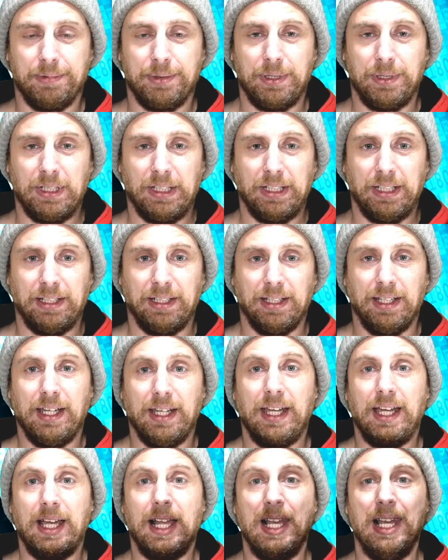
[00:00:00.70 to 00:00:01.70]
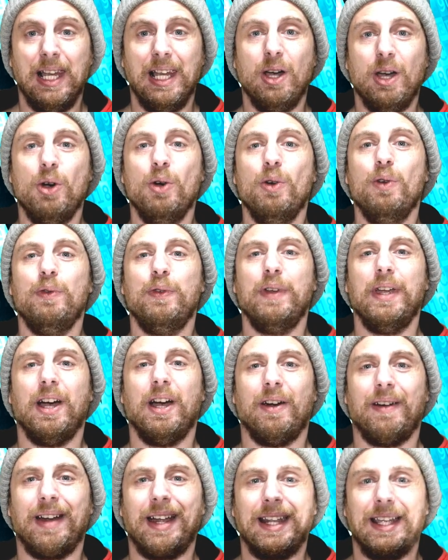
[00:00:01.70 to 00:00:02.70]
Do that again. Hello
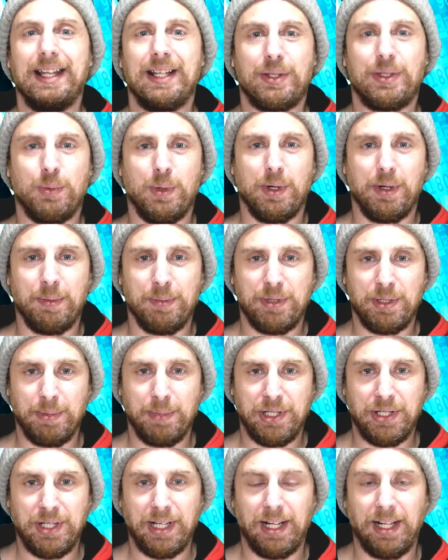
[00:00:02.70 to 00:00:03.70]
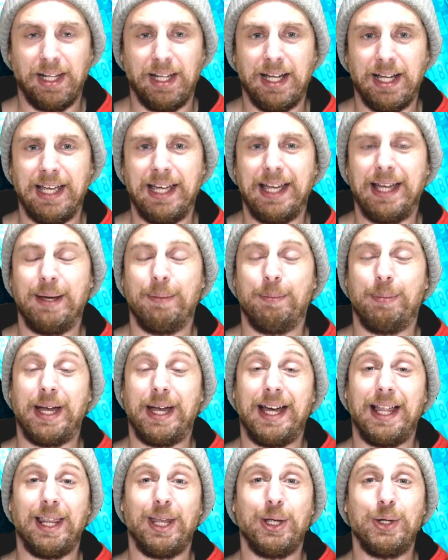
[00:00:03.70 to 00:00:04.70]
VR addicts, welcome to my channel. I am
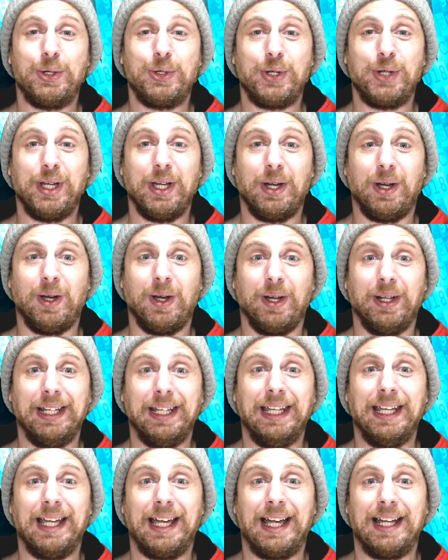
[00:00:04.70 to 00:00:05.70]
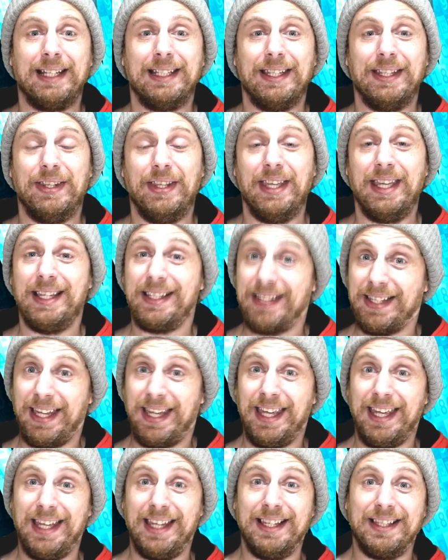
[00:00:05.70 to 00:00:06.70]
Paolo Trianni and this
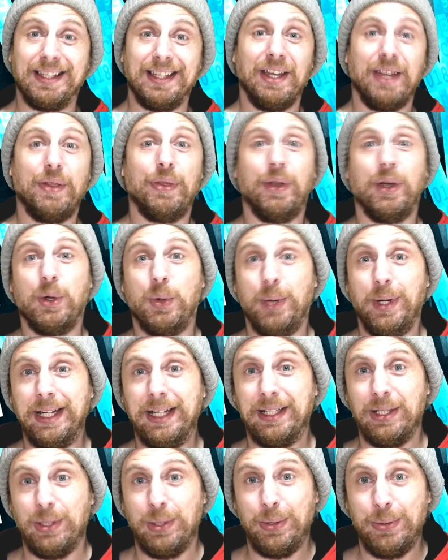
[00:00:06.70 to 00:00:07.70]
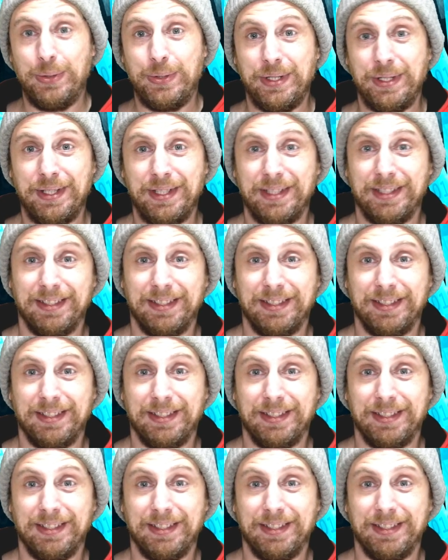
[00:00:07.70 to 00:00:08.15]
is the quick news.